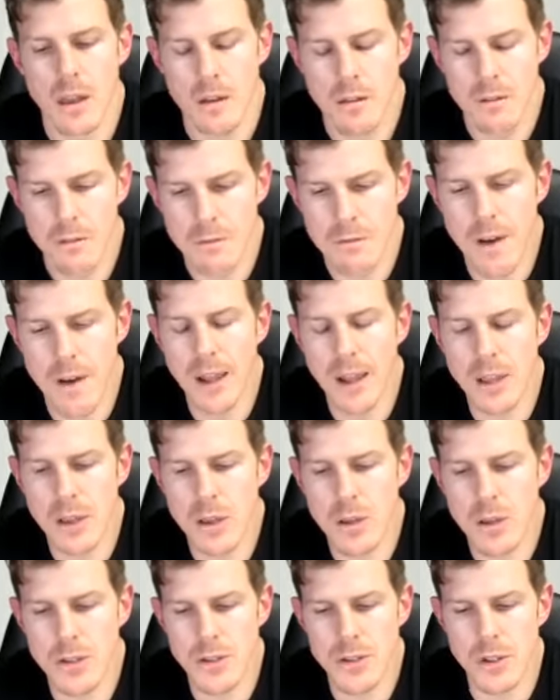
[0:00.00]
value
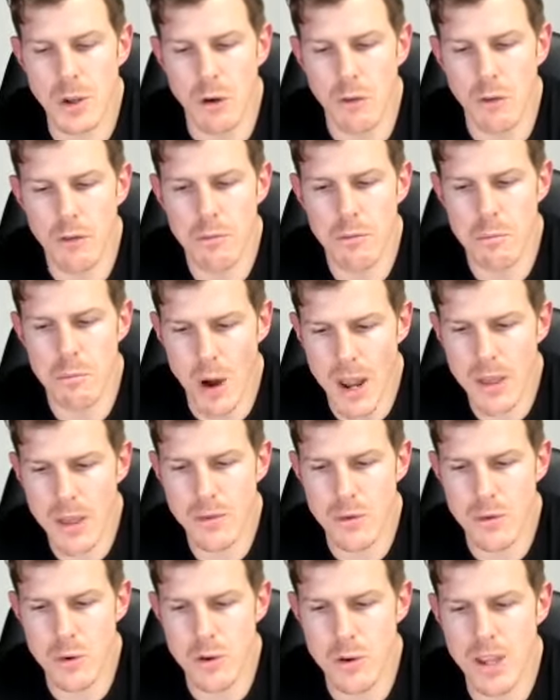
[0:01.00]
yourself, break
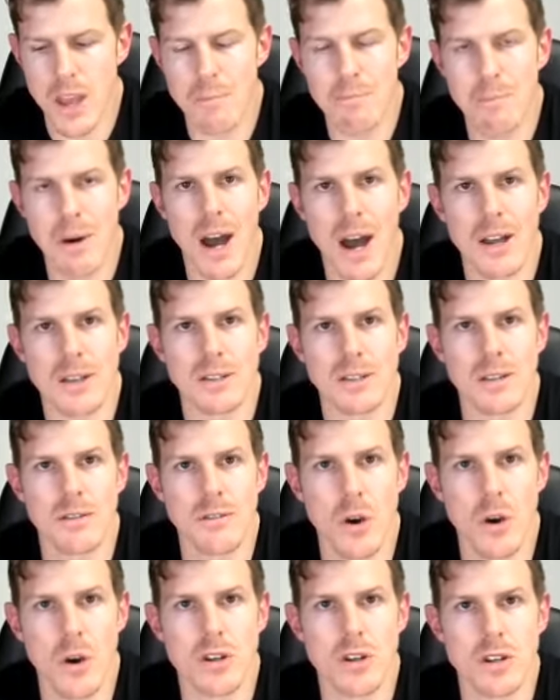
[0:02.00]
through, get past the
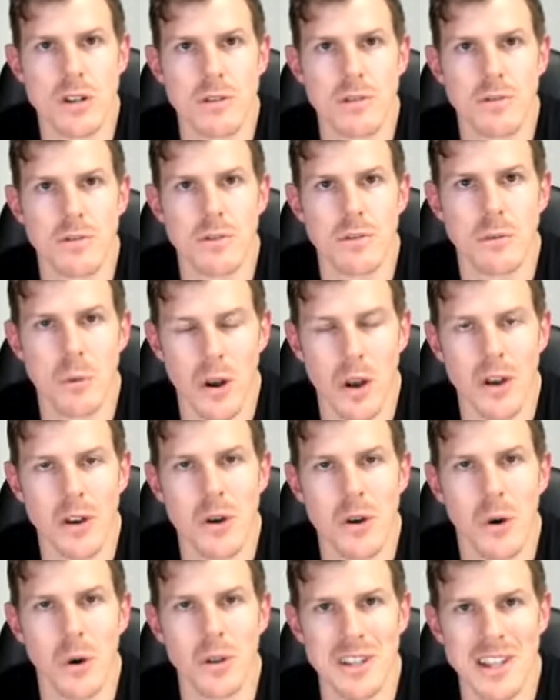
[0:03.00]
version of what I
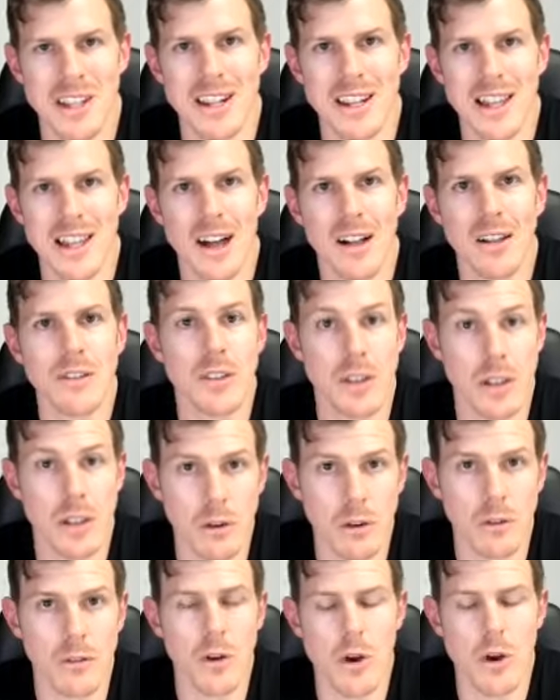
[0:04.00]
call little Al, the
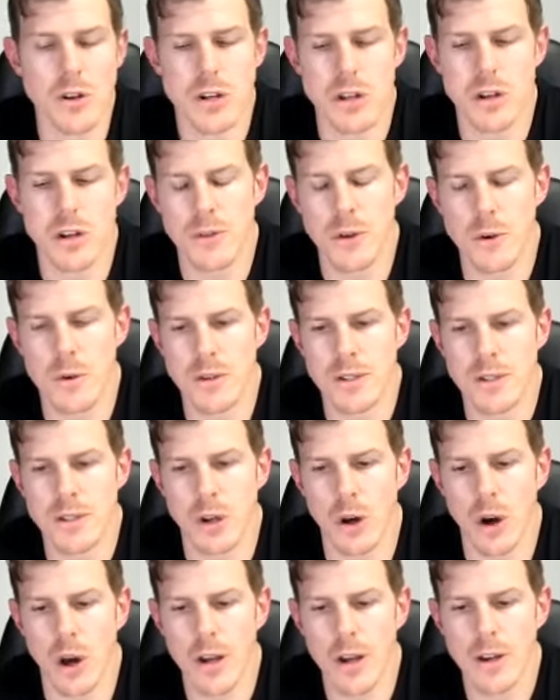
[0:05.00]
little version of you
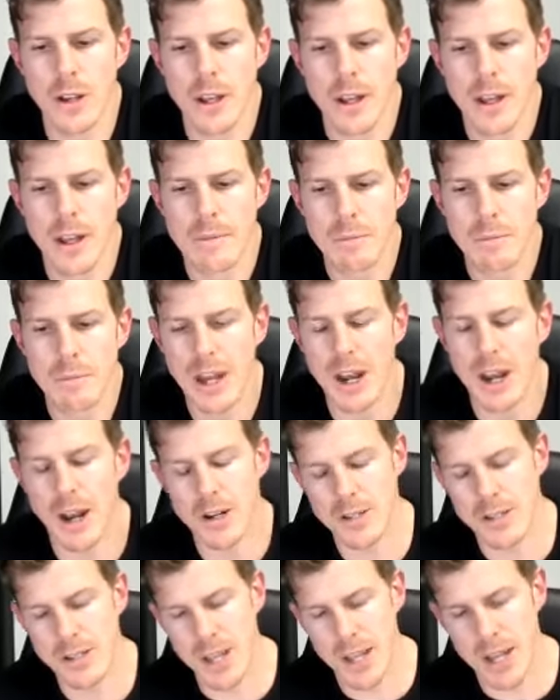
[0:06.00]
inside, and
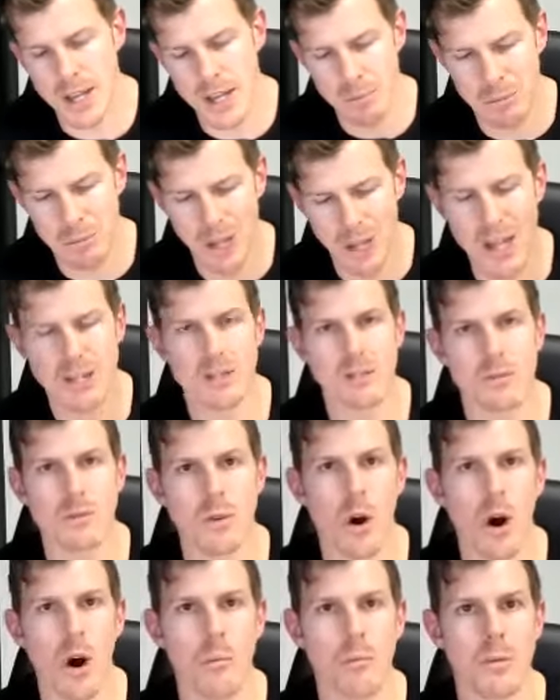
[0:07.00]
understand he plays a
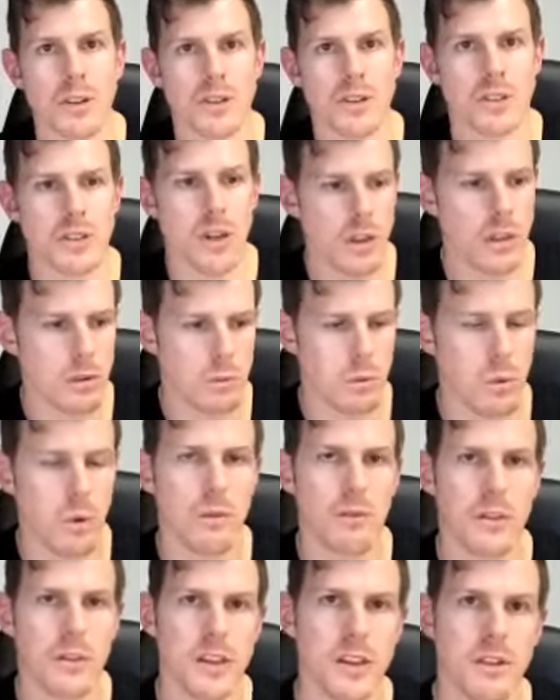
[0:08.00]
role, but it's not the
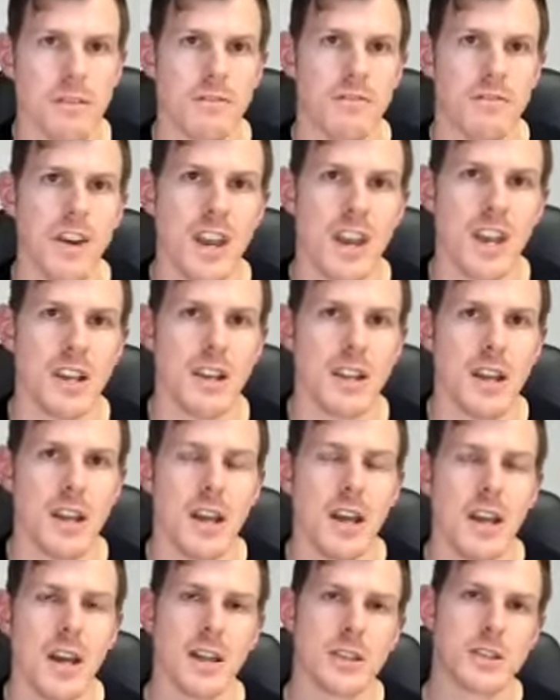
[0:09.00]
wolf that you feed.
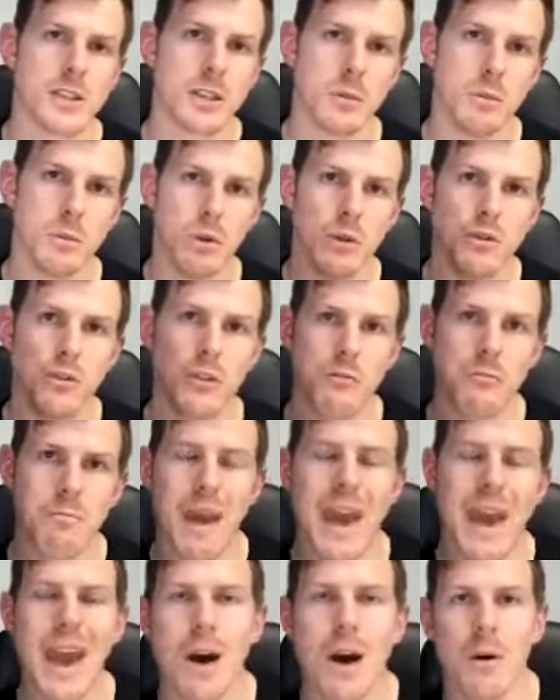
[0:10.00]
It's the wolf of
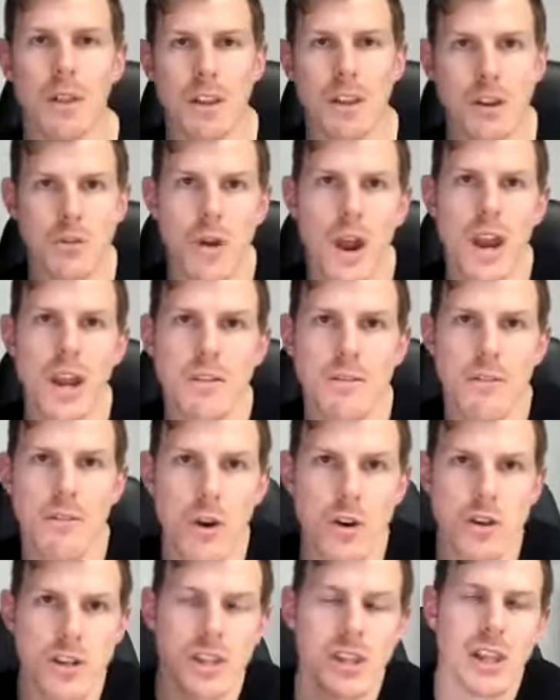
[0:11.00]
power, the greater
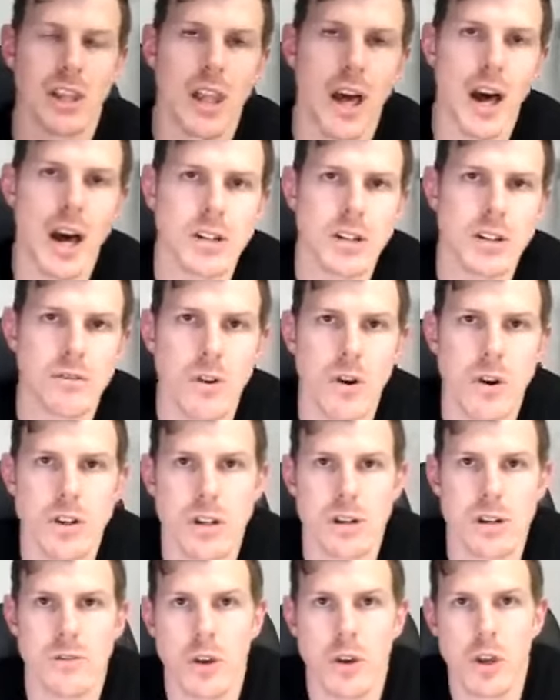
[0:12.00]
version, the larger
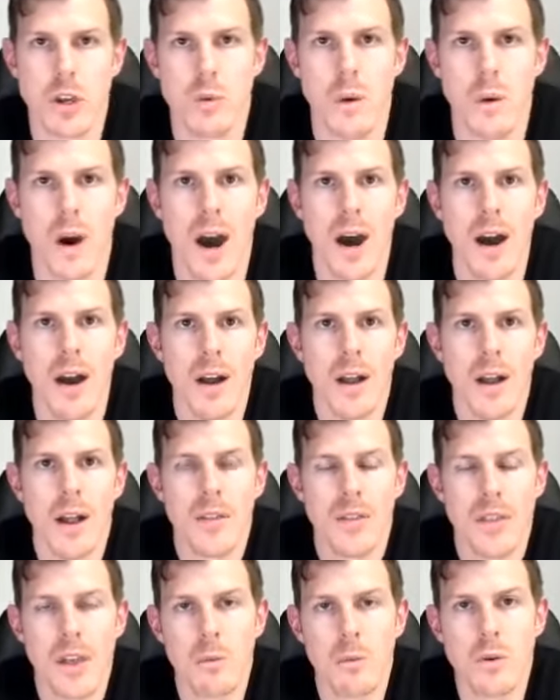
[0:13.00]
version of who you are
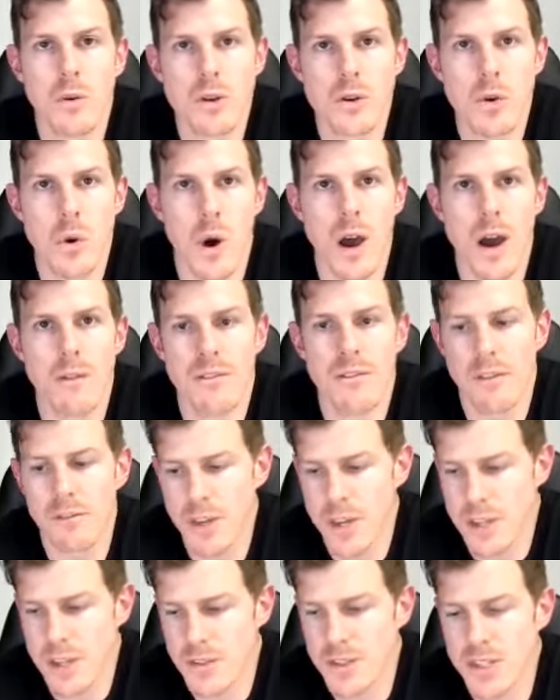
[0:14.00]
that will triumph if you
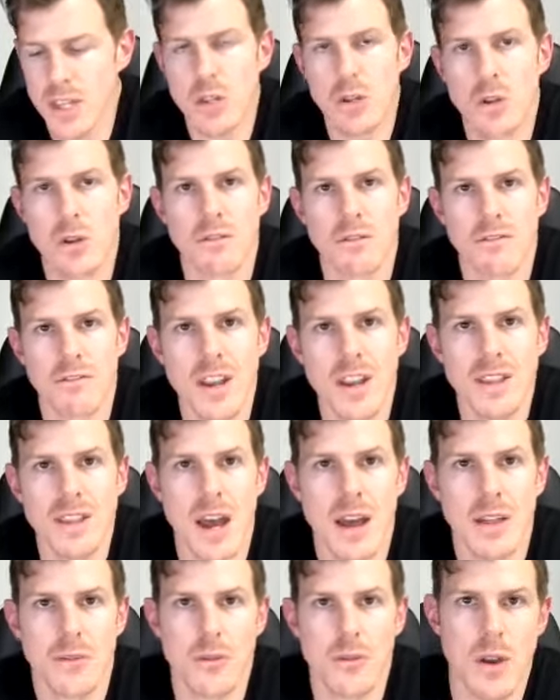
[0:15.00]
continue to feed
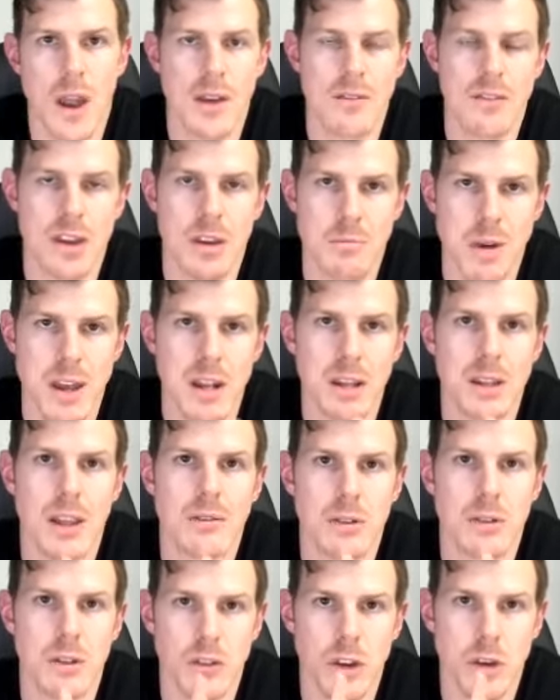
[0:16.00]
that through having a better
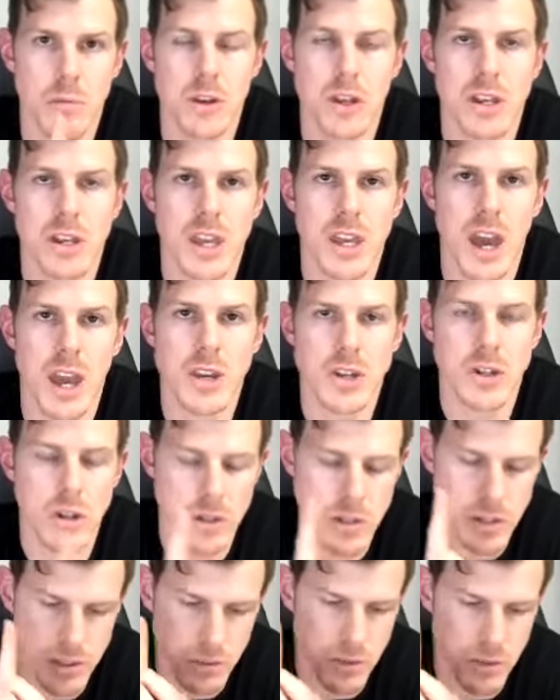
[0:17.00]
level of communication,
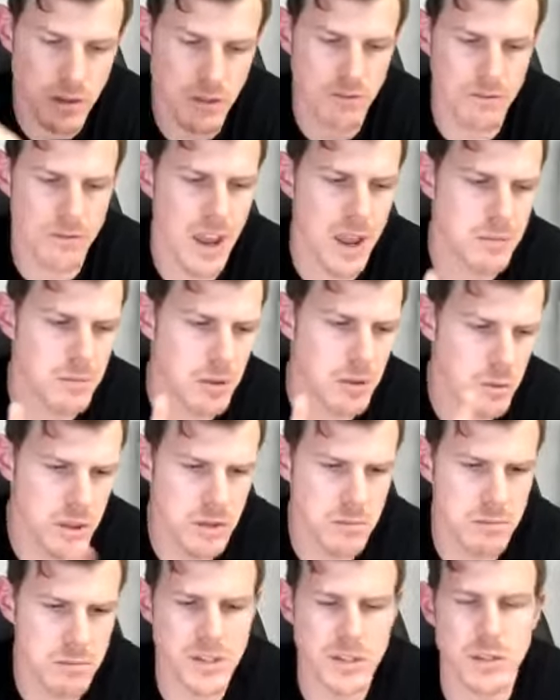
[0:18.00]
not just with your family, with
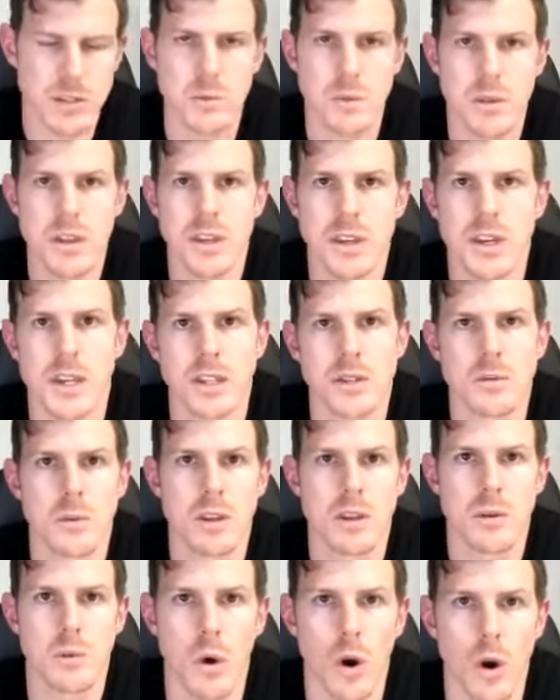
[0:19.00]
your missus, with your kids, with
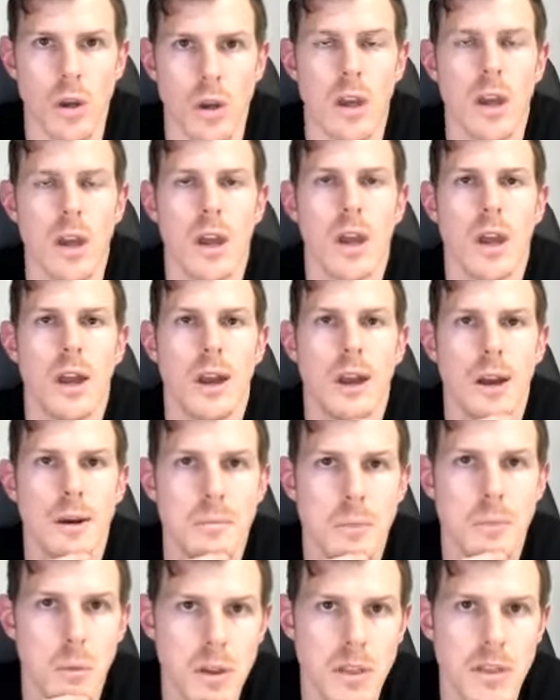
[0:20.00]
your work,
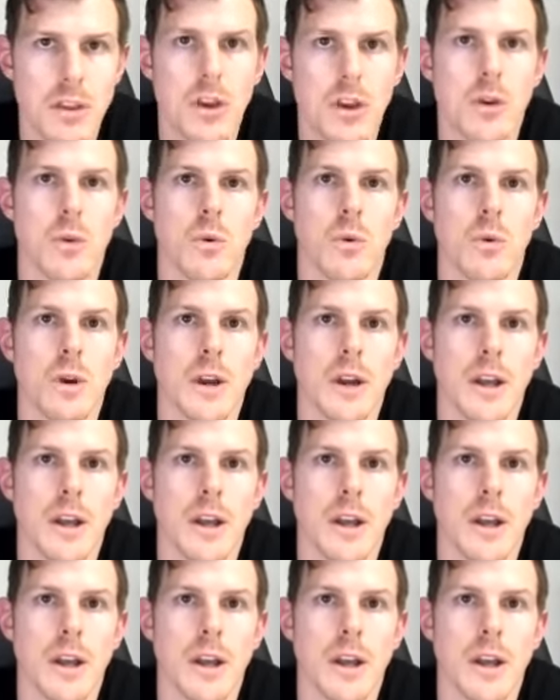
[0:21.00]
but with you.